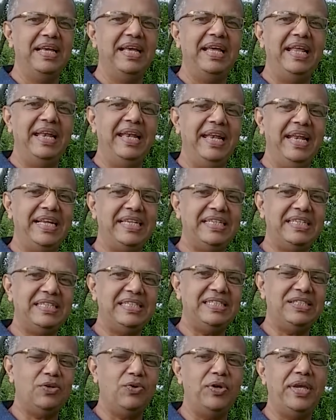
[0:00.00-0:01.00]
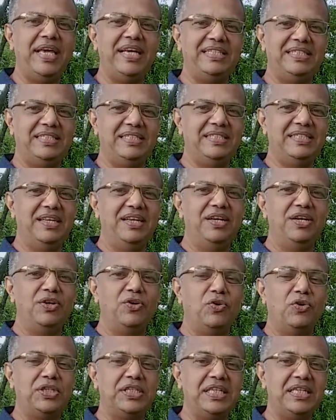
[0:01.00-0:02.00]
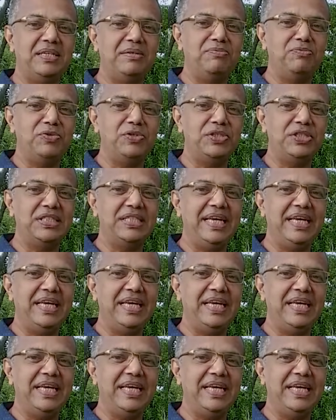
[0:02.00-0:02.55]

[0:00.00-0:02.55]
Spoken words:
Letters, oh yes, Kottayam was